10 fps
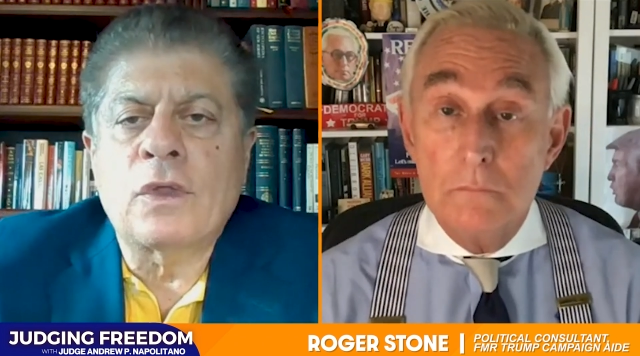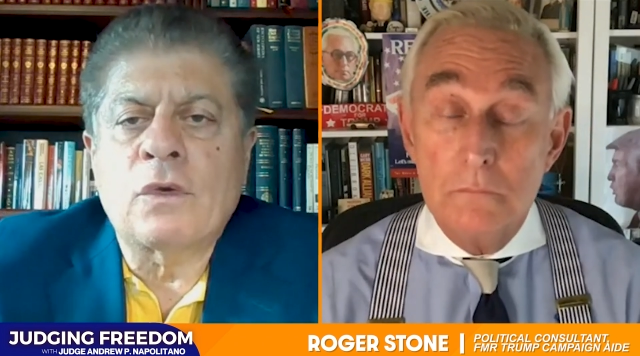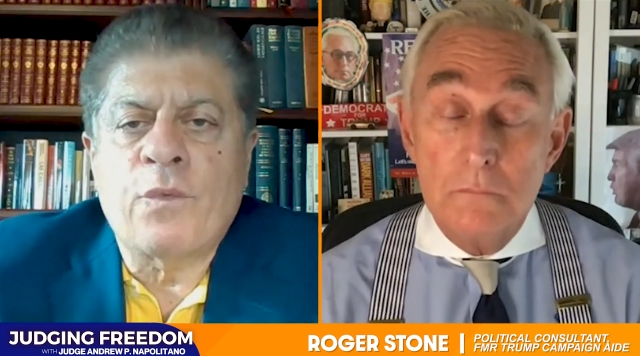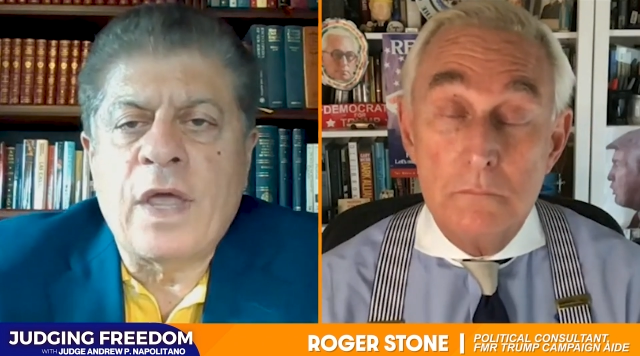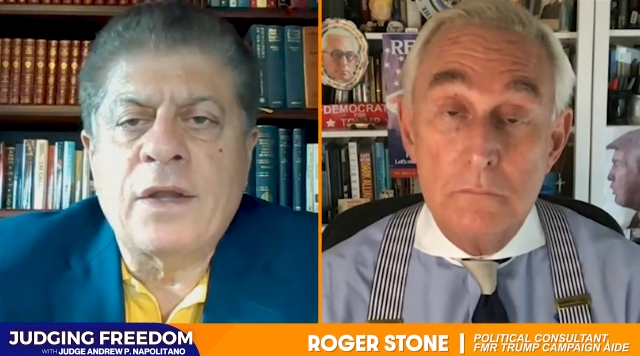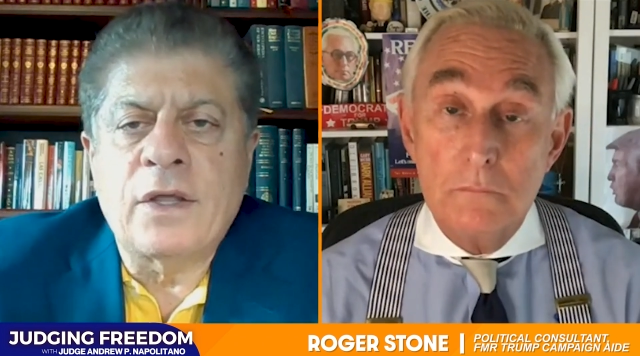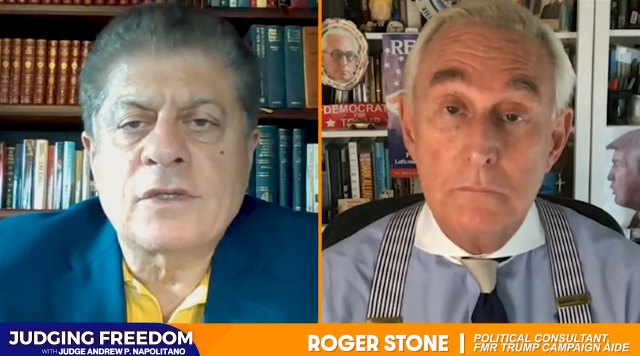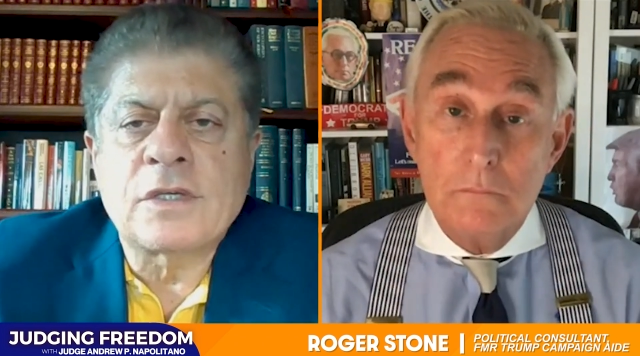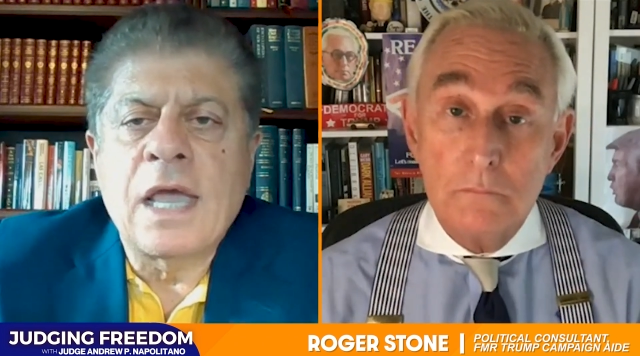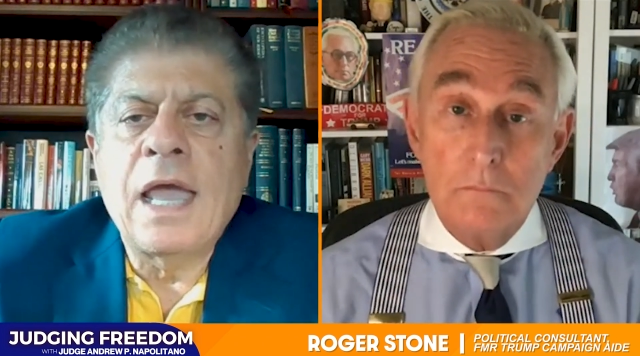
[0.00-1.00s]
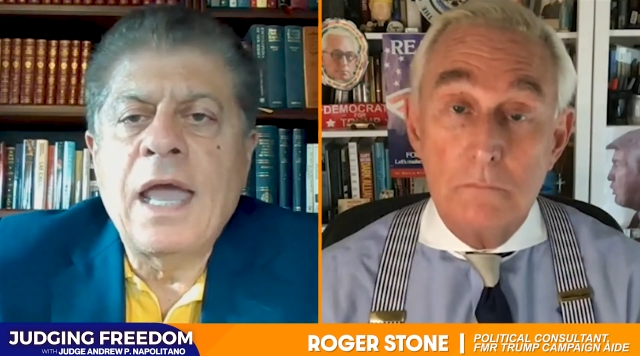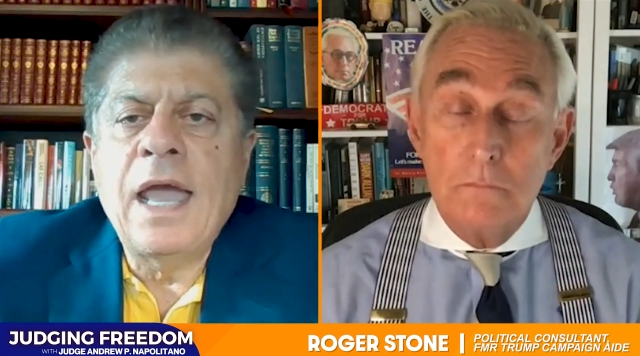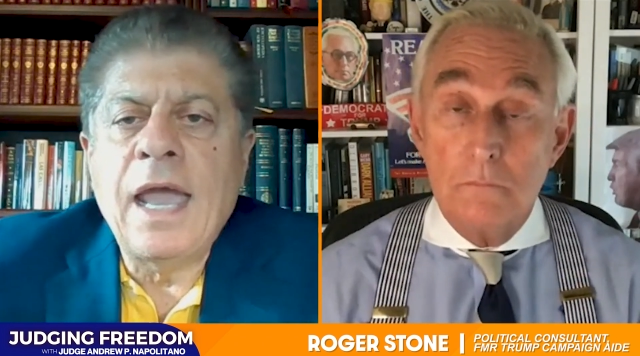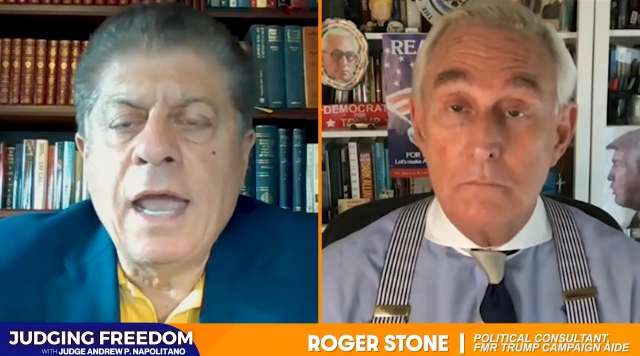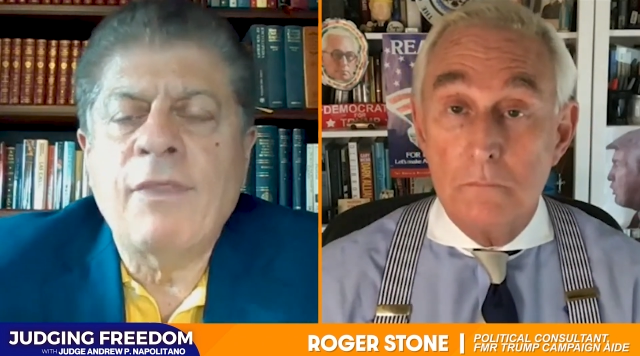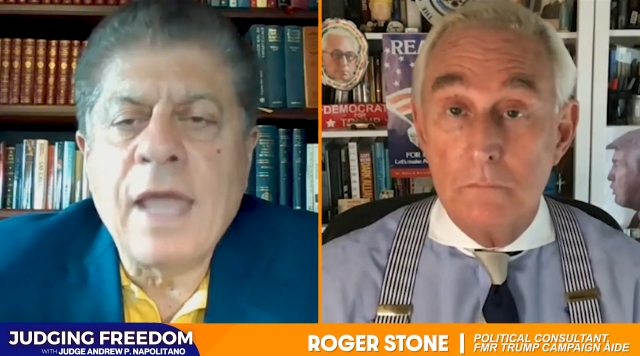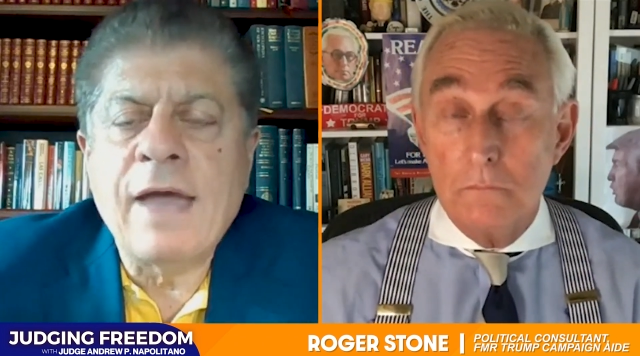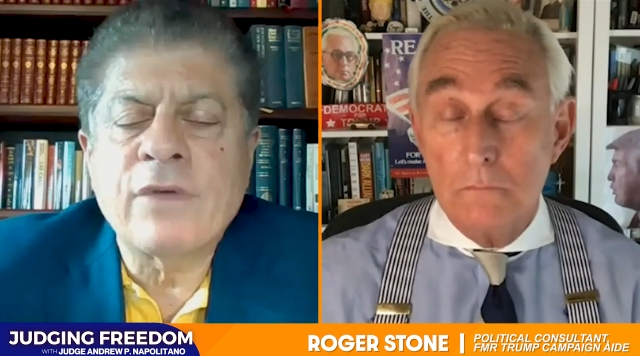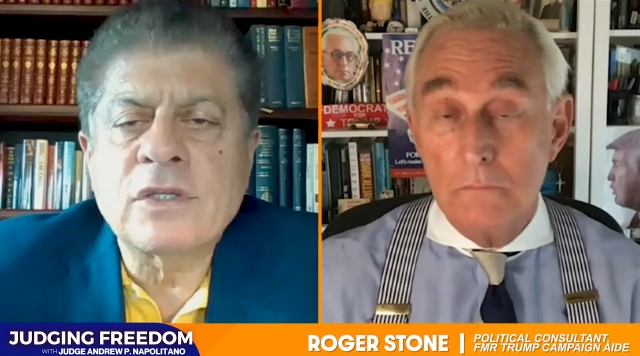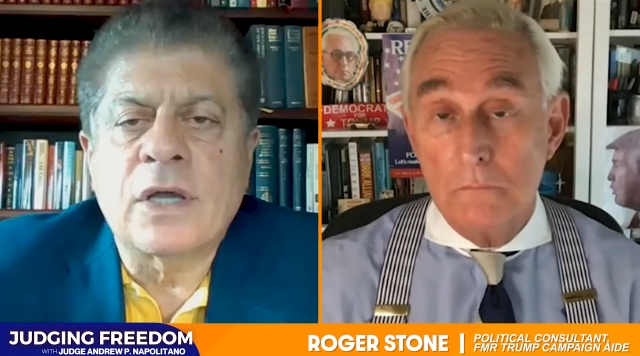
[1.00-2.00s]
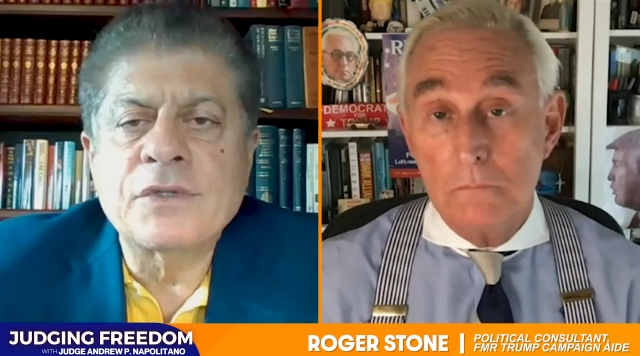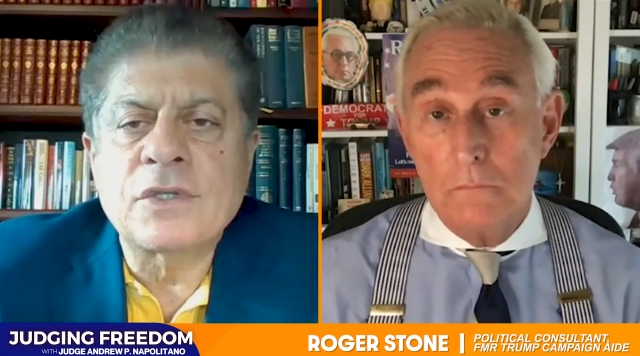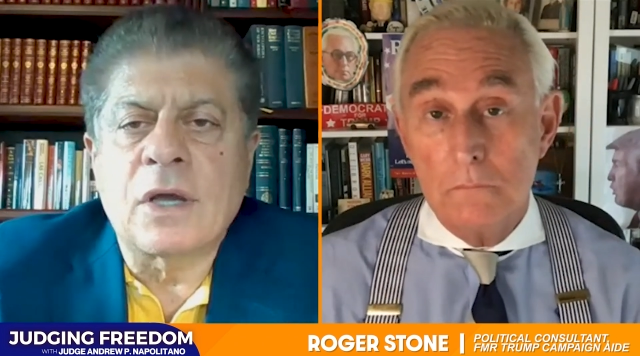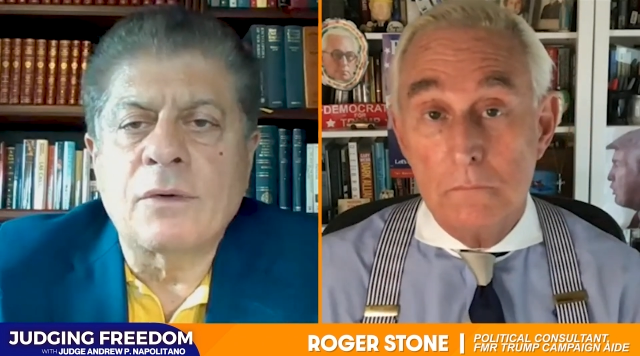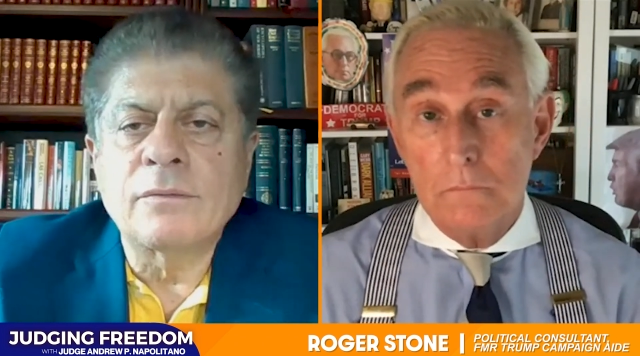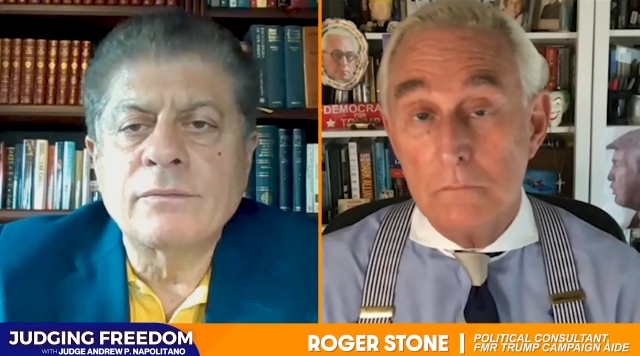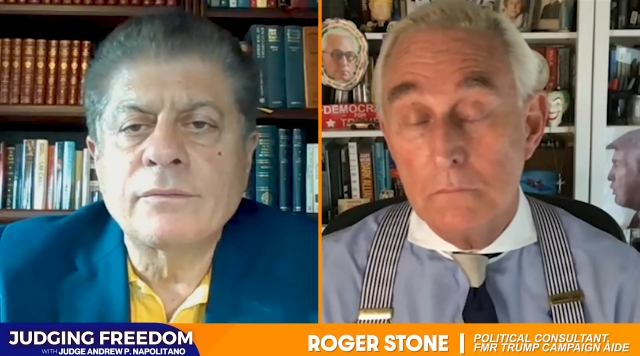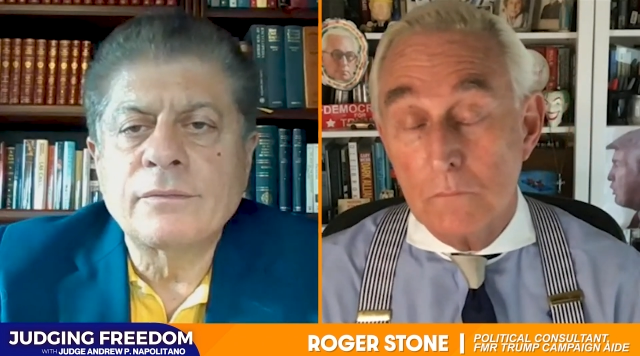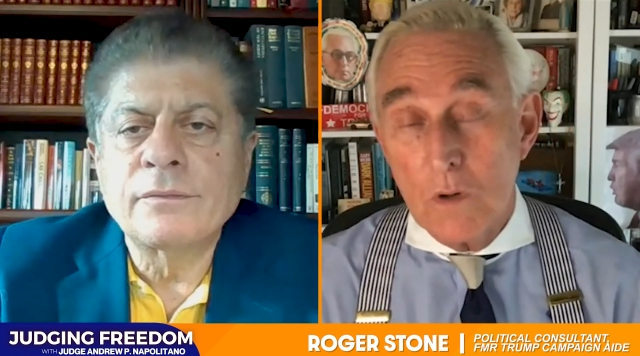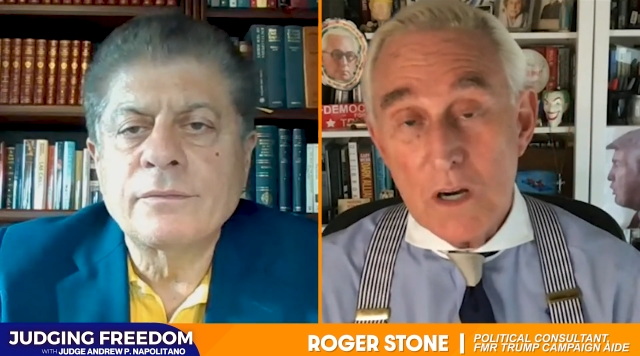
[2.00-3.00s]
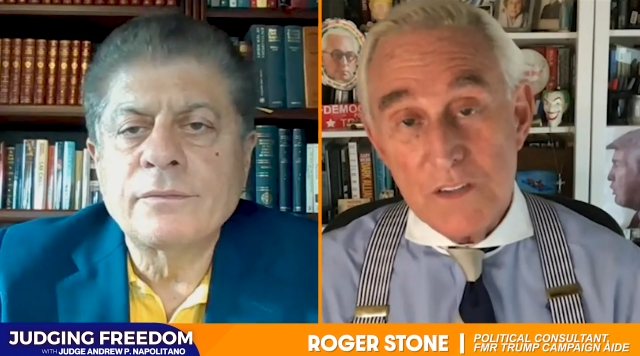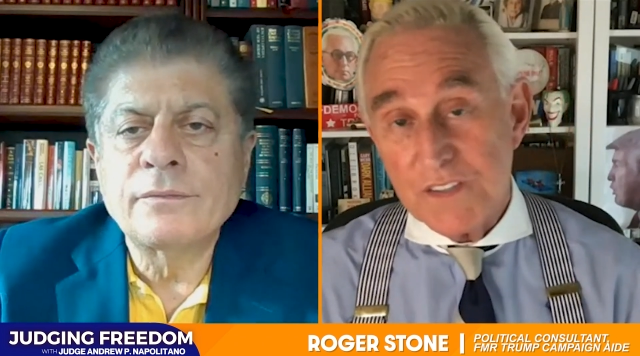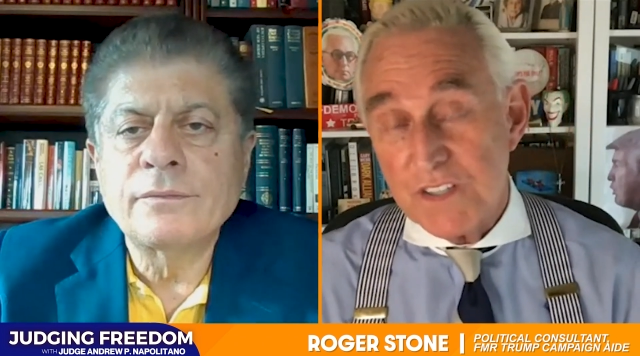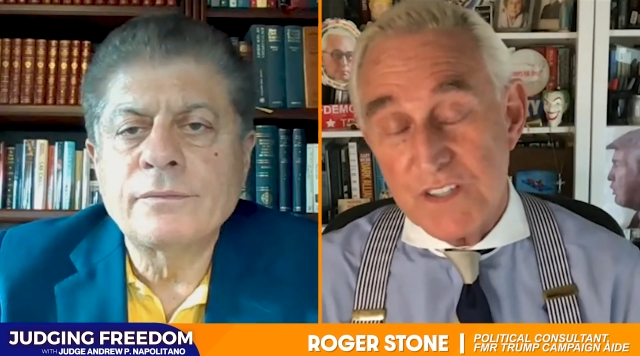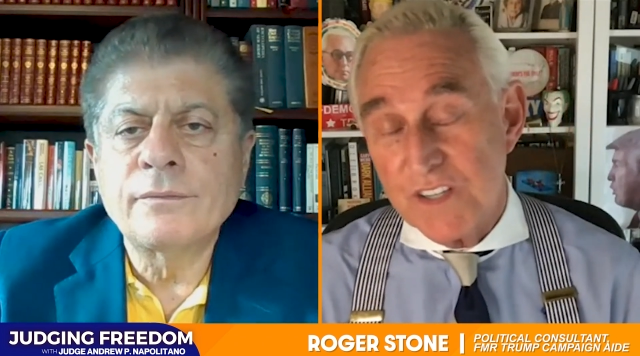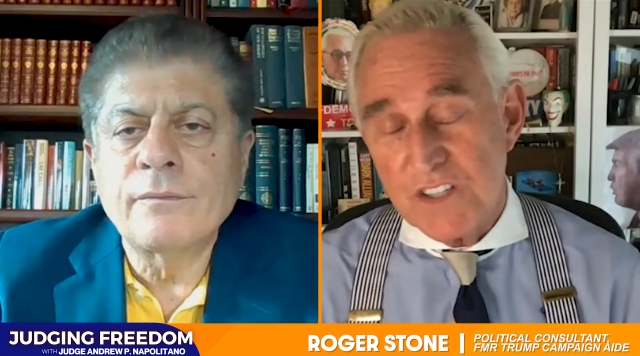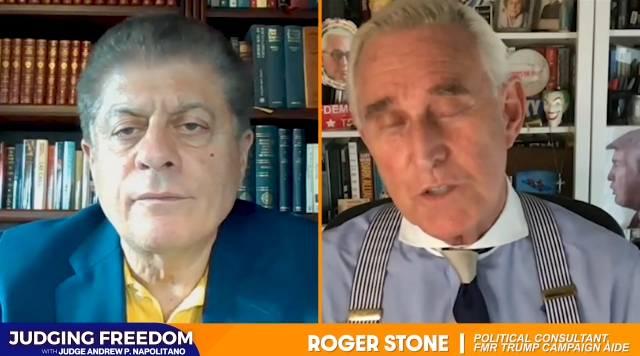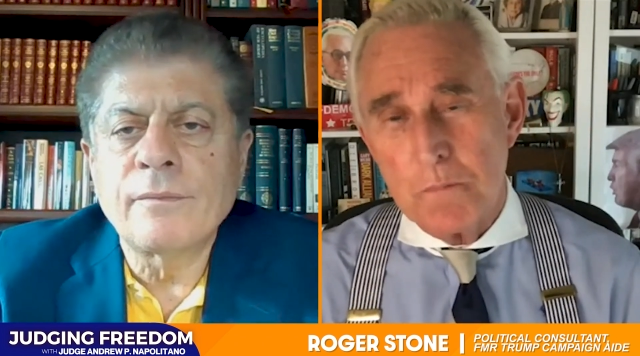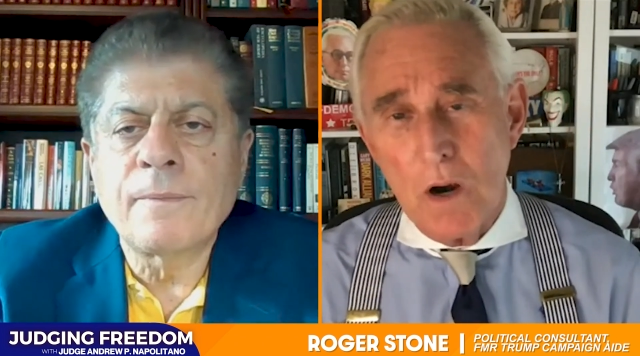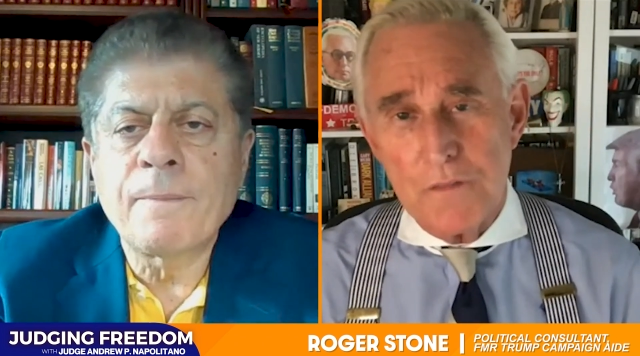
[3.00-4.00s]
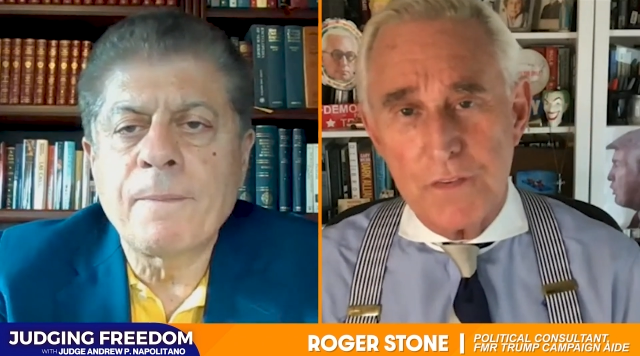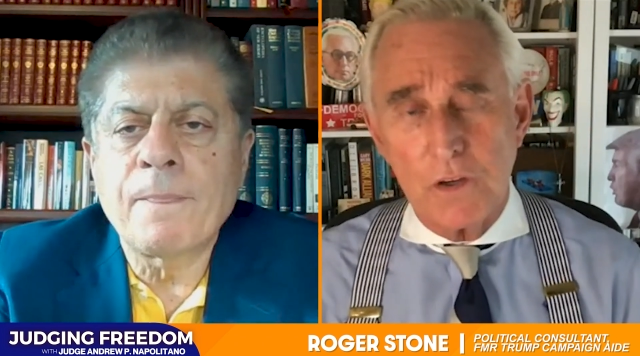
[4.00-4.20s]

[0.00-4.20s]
Speaker 1: the defendants, and they haven't done so.
Speaker 2: Well, this is this is par for the